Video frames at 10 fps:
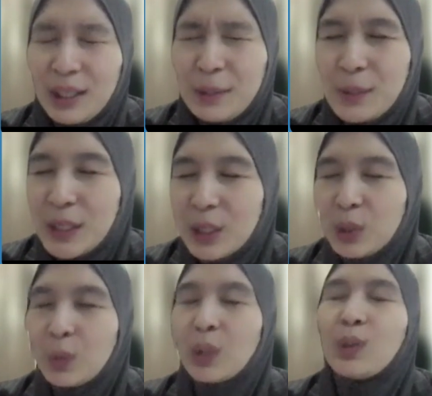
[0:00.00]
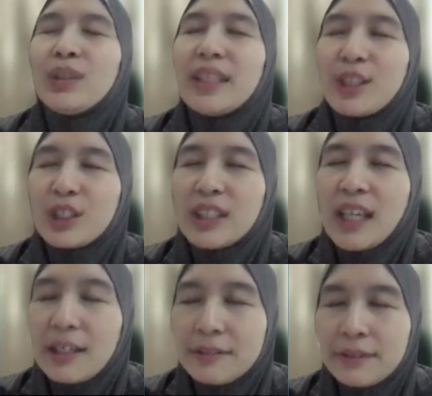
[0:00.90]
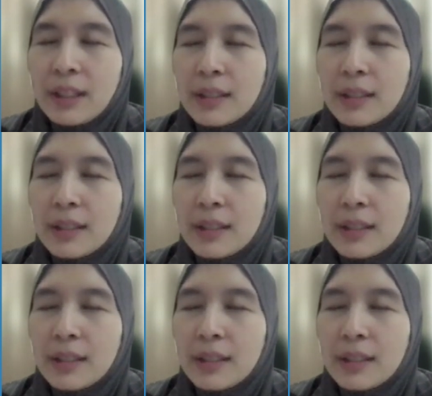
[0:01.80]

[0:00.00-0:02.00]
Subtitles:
we don't actually have